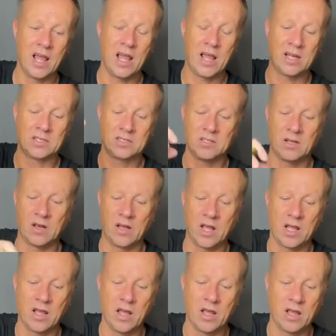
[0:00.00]
It's not like
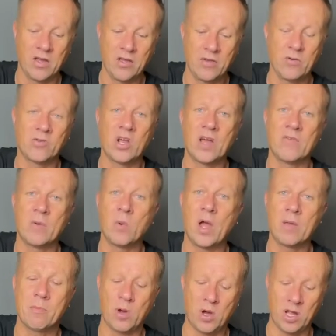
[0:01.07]
a huge
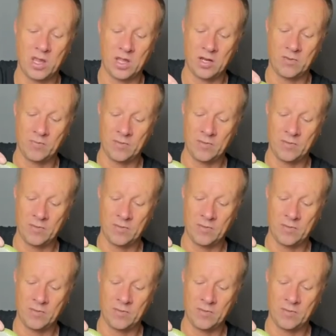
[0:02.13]
heavyweight python.